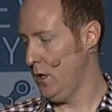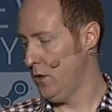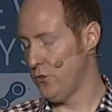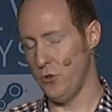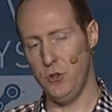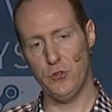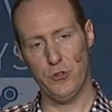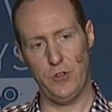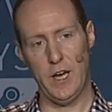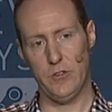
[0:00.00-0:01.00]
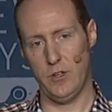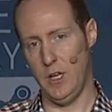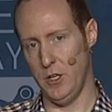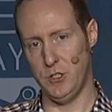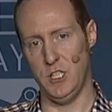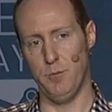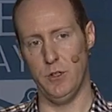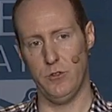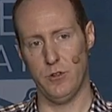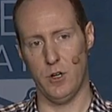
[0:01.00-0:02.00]
So user stats and
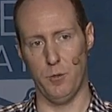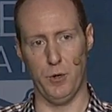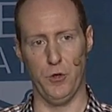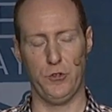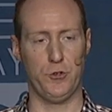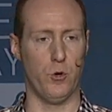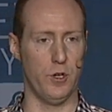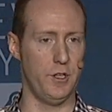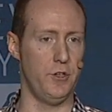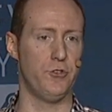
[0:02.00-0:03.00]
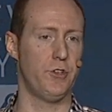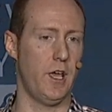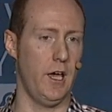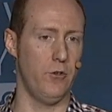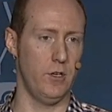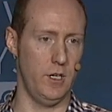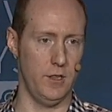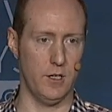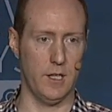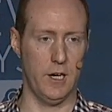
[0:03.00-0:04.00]
achievements are both stored on the user's account in
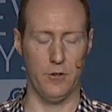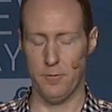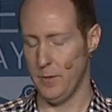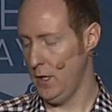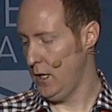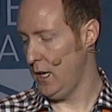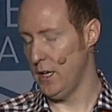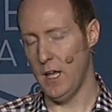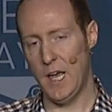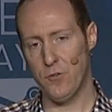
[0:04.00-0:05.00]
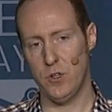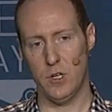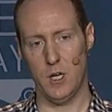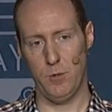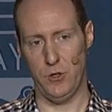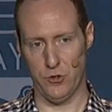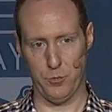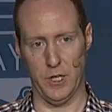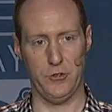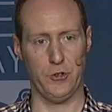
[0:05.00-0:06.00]
the cloud, and every time a user
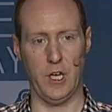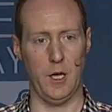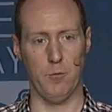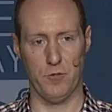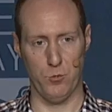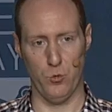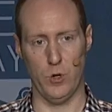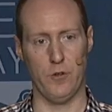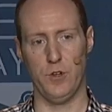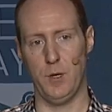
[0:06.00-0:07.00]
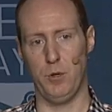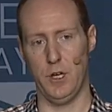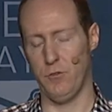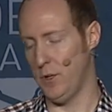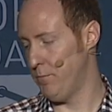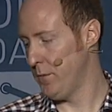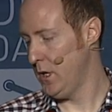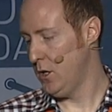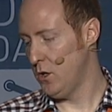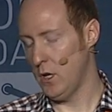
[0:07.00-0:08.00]
plays your game from wherever they play from,
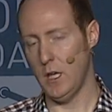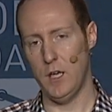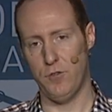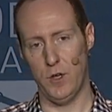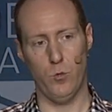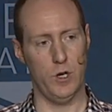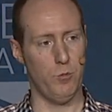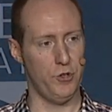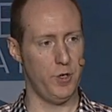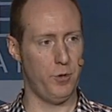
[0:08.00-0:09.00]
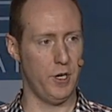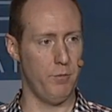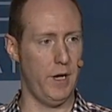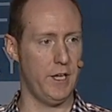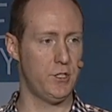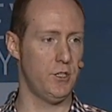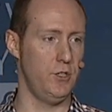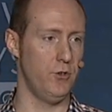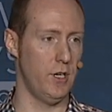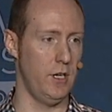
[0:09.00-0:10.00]
if they win a multiplayer match,
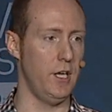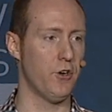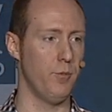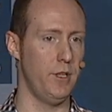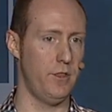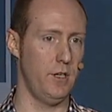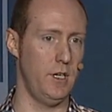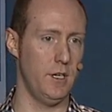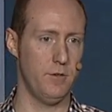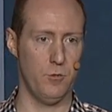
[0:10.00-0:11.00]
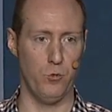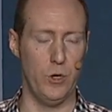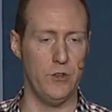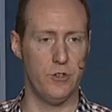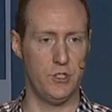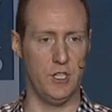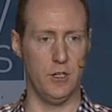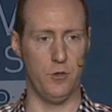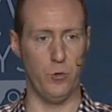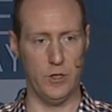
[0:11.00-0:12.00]
you can increment the wins
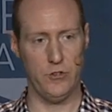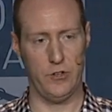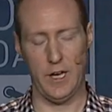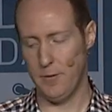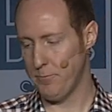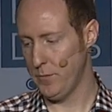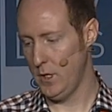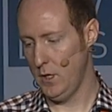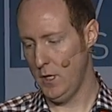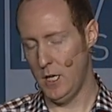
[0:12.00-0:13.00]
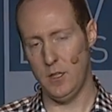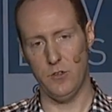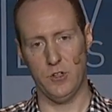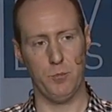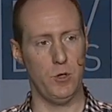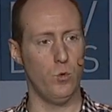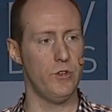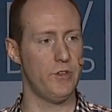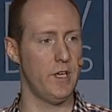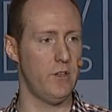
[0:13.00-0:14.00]
stat, and then simply
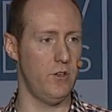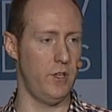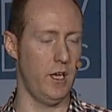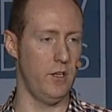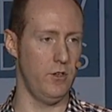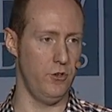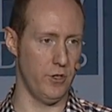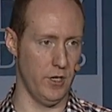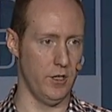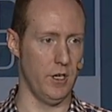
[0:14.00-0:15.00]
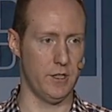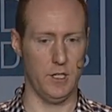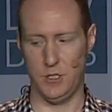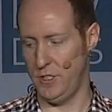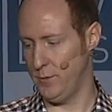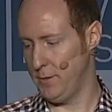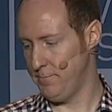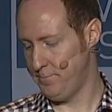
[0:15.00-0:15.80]
once they get to 10, you can unlock the achievement.